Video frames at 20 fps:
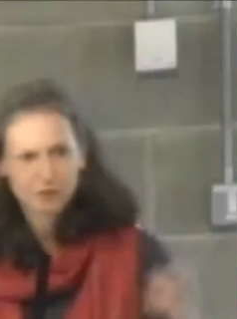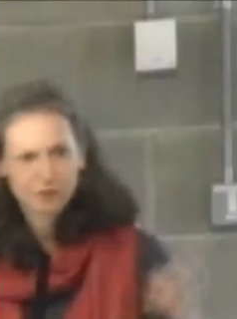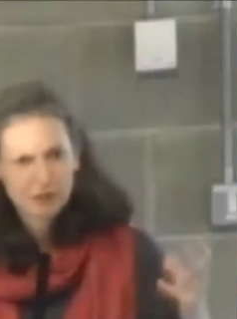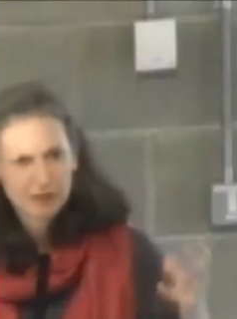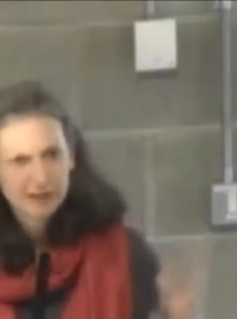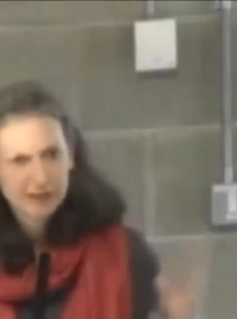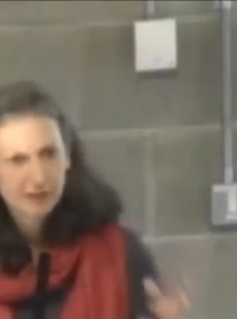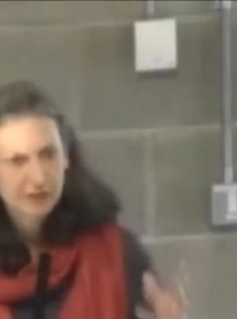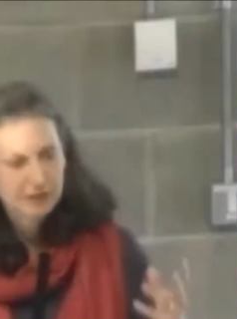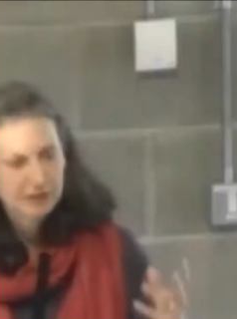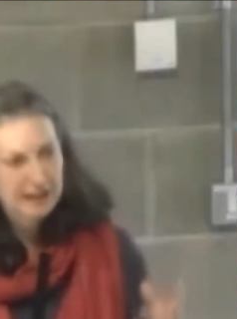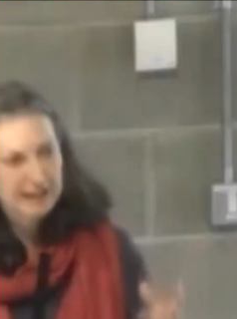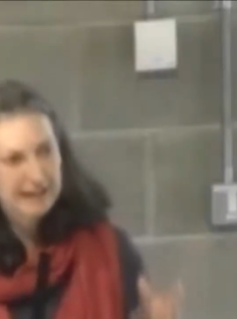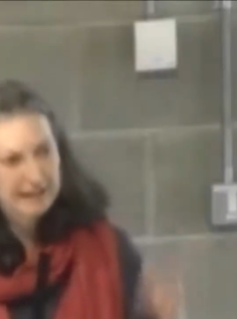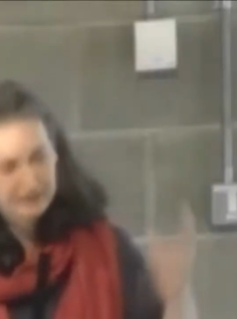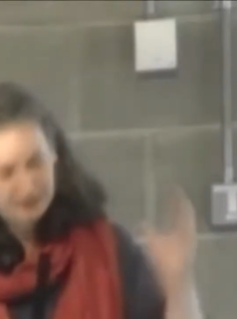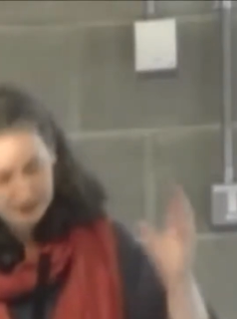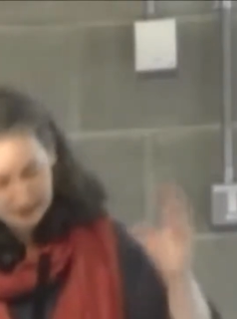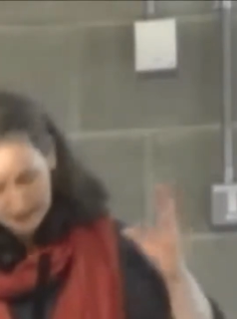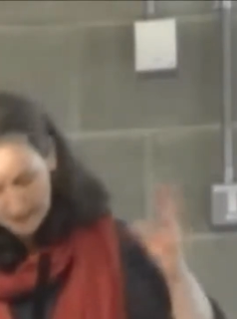really got to
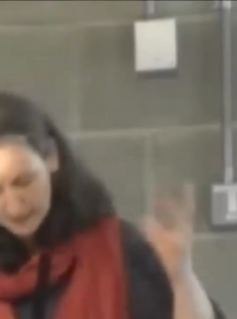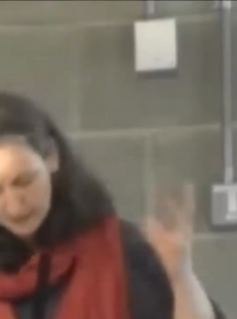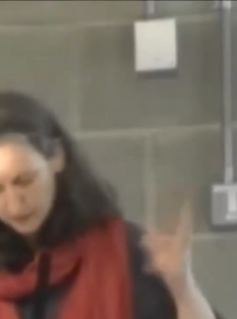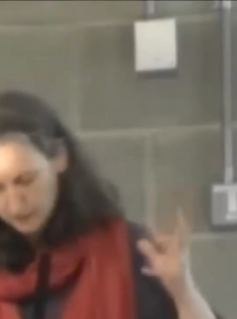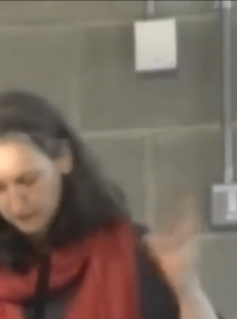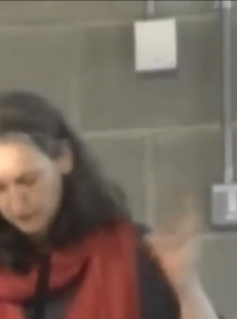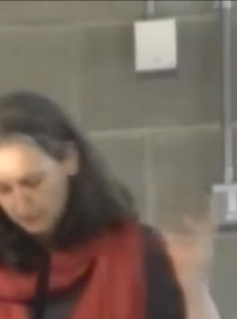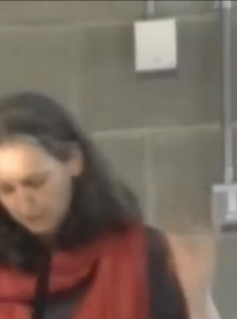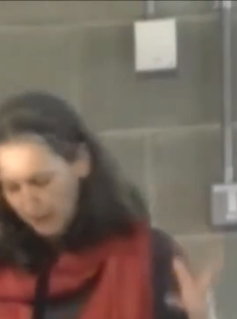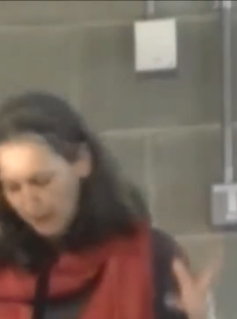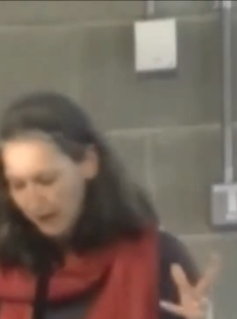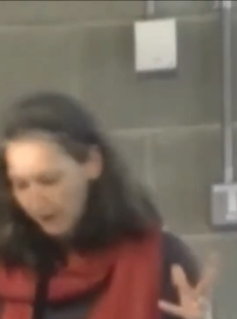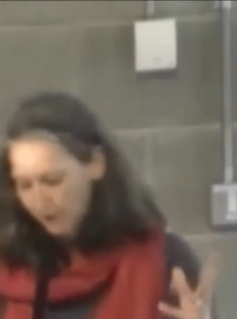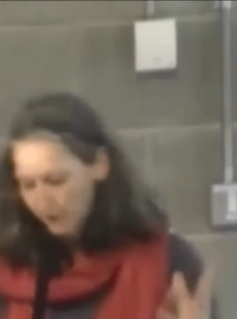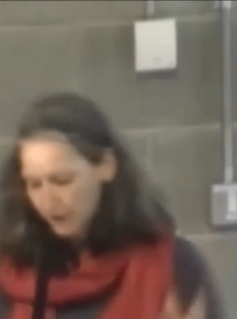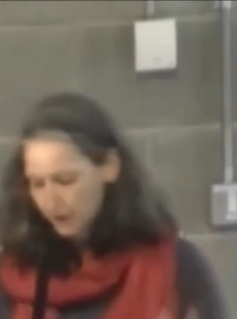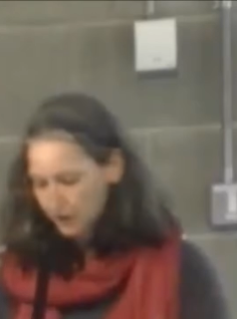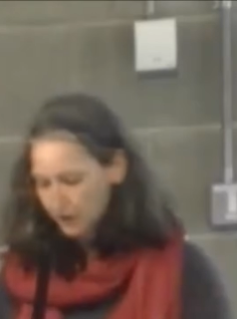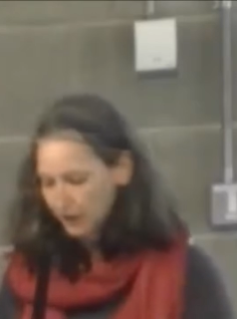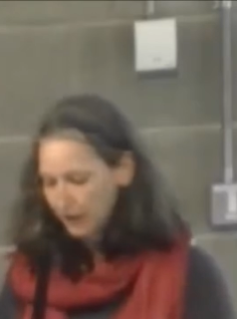get your head around the
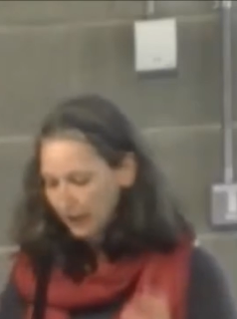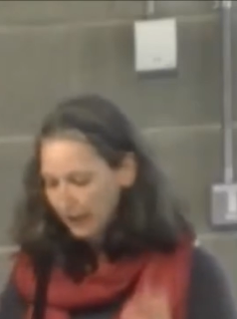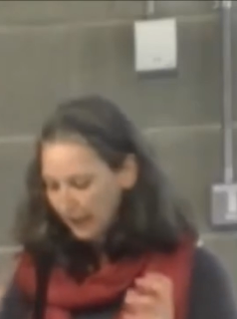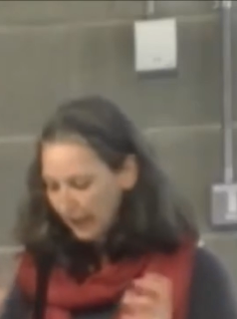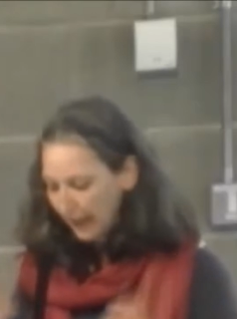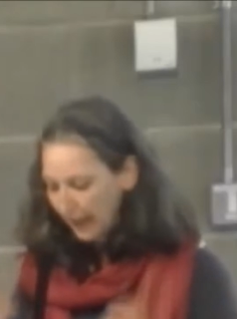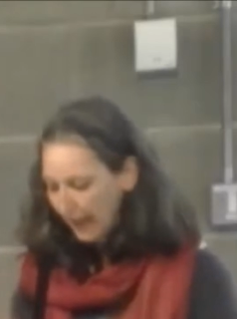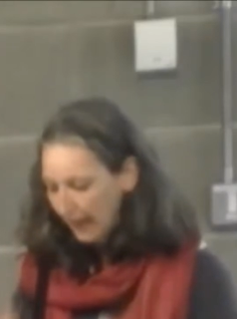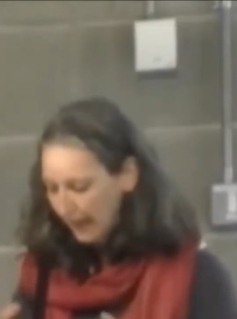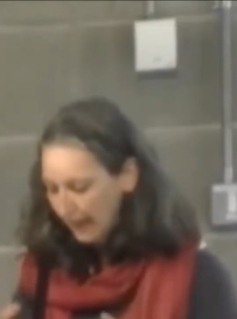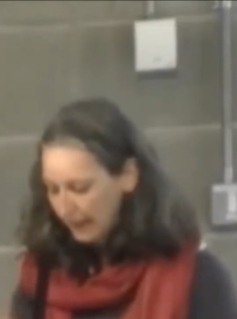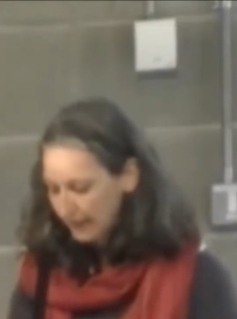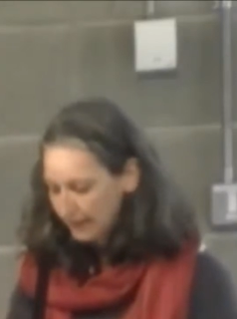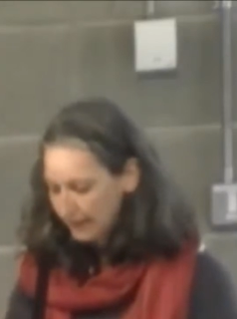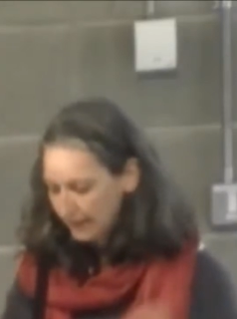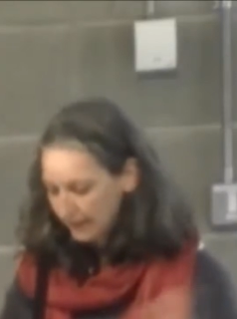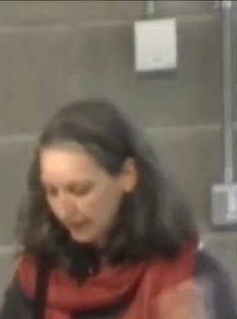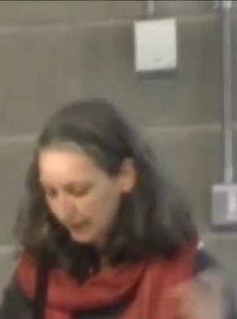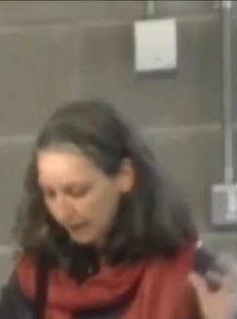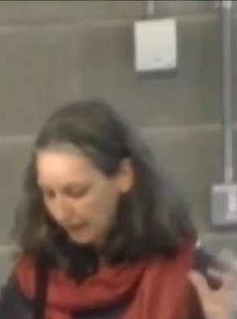parish as
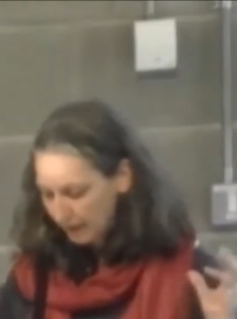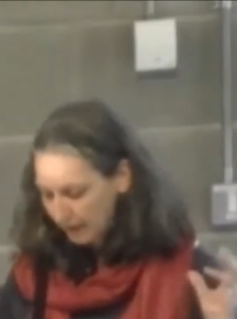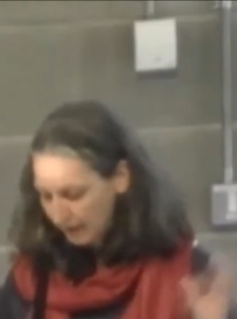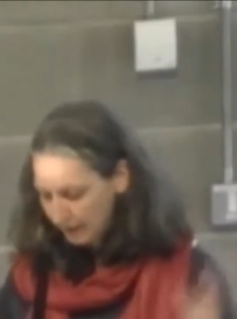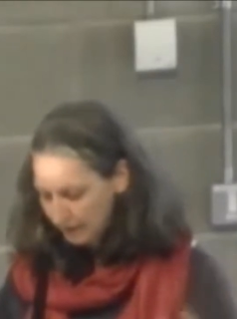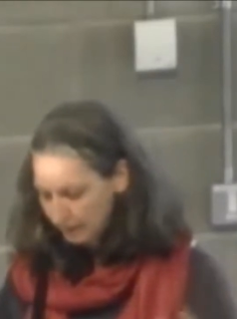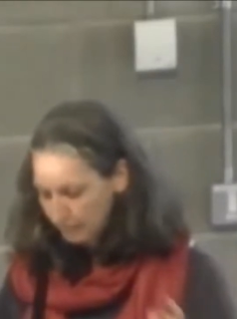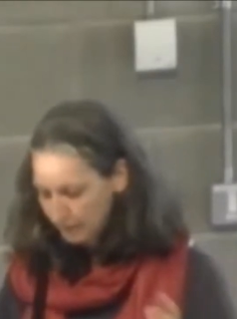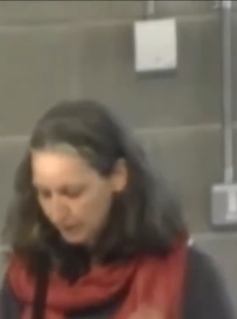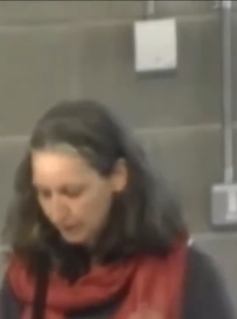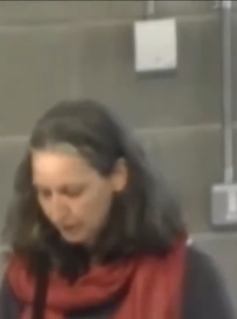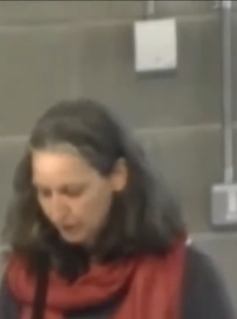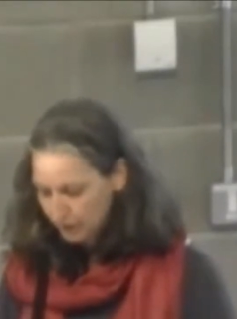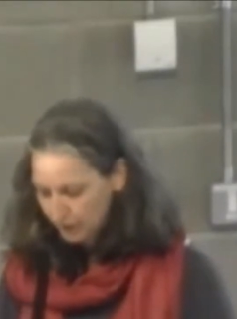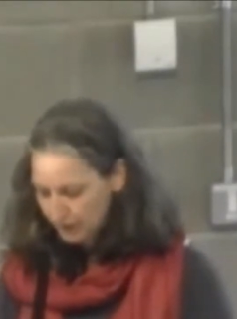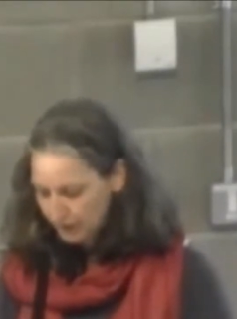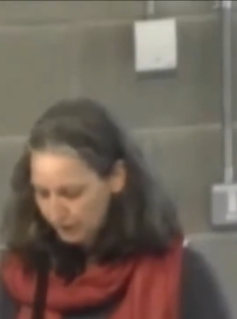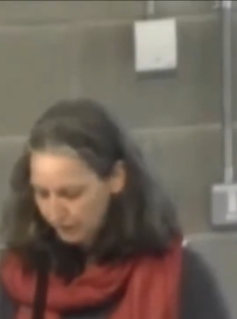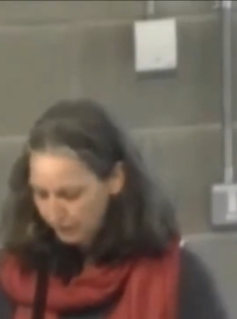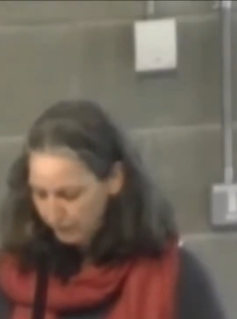an
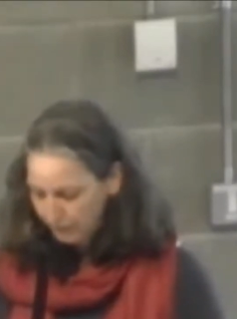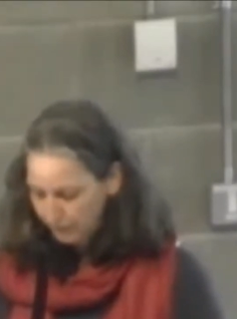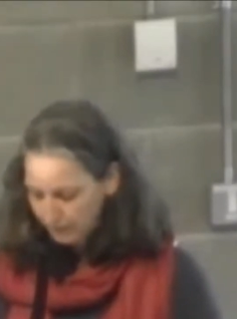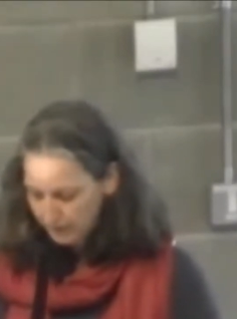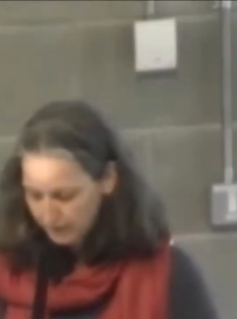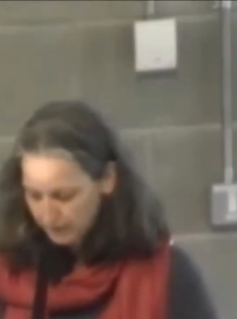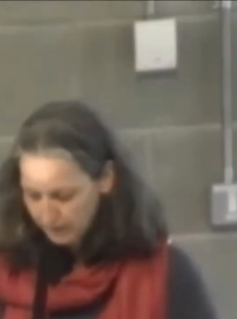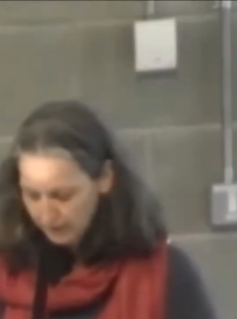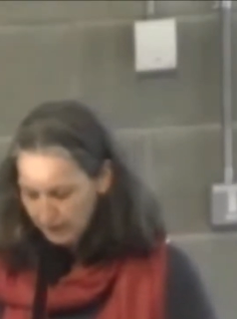administrative unit.